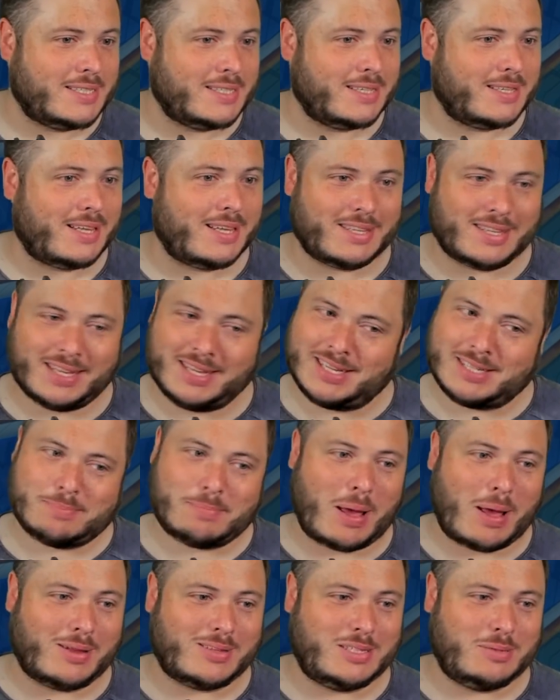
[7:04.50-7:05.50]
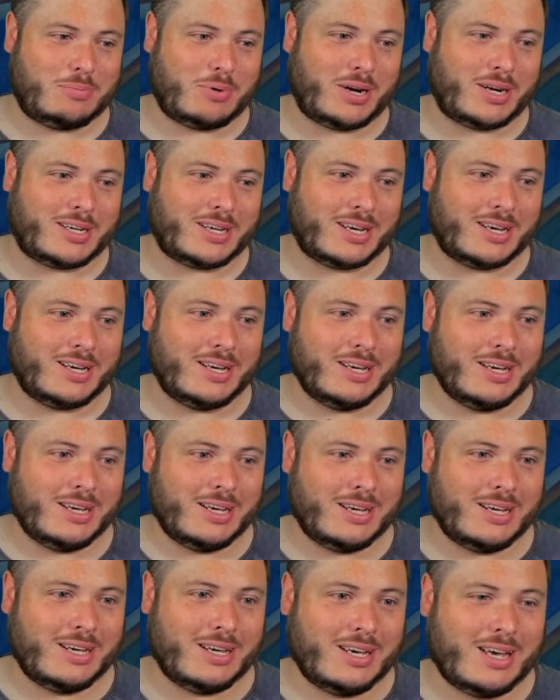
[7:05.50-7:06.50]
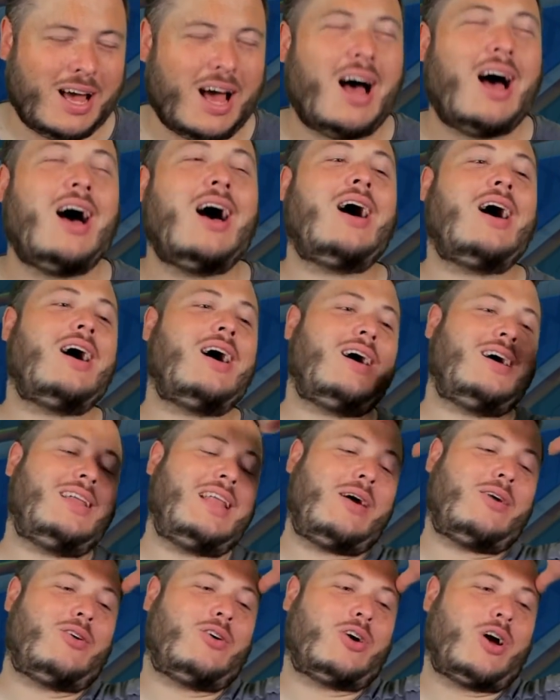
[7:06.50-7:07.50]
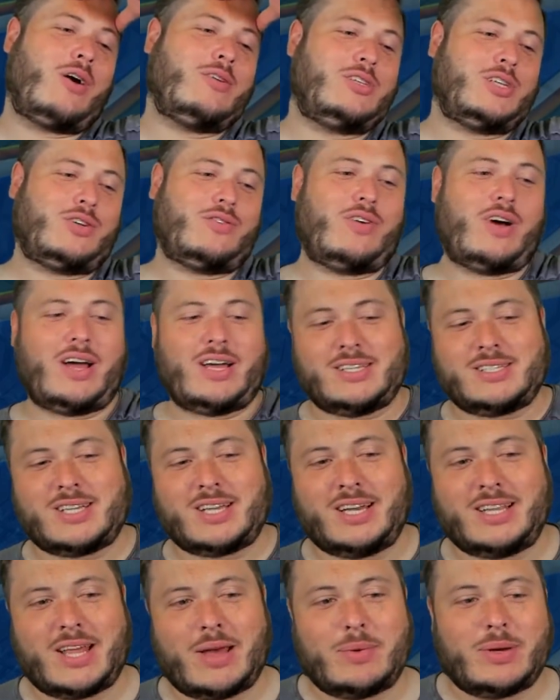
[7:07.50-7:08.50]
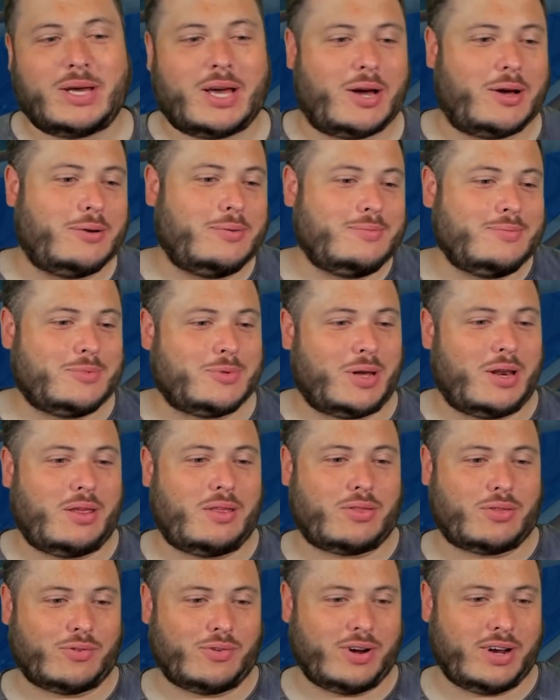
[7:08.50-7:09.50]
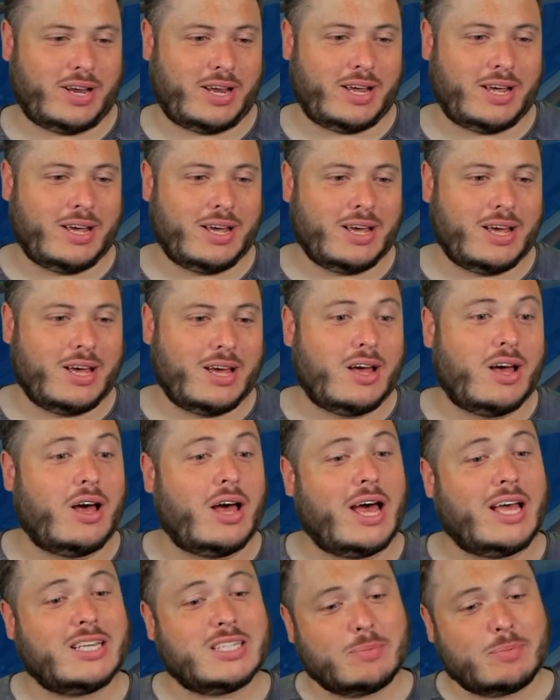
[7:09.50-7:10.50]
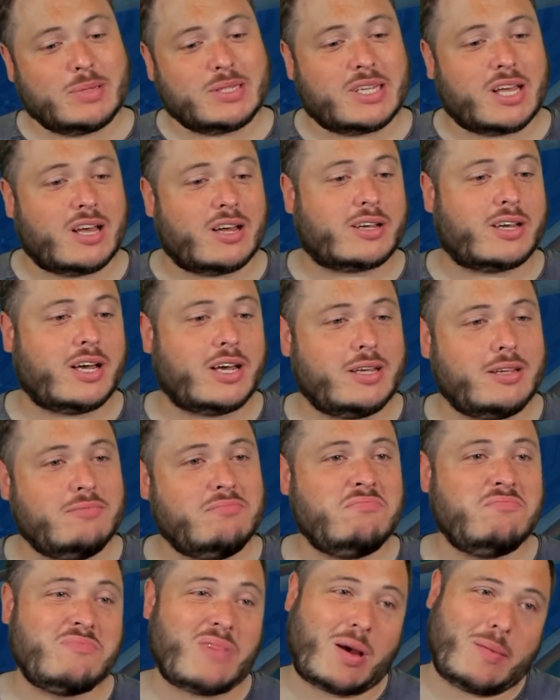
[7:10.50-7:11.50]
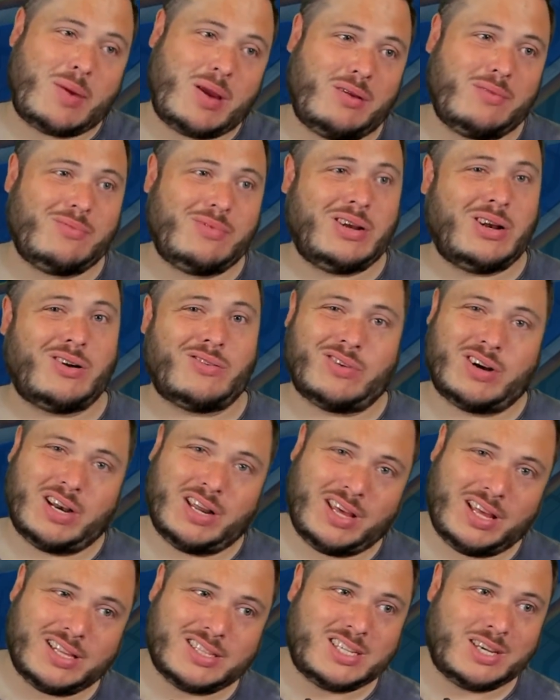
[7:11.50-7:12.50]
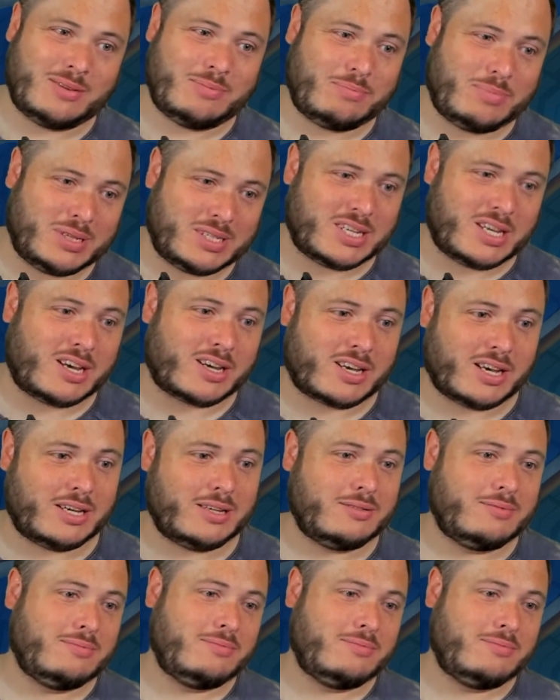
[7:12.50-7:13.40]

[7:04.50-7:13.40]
This Bounty Breaker. Ah, oh, now I've got to go to the right-hand side. There we go. 23. There's a Berserker. I mean, we're not really into Berserker,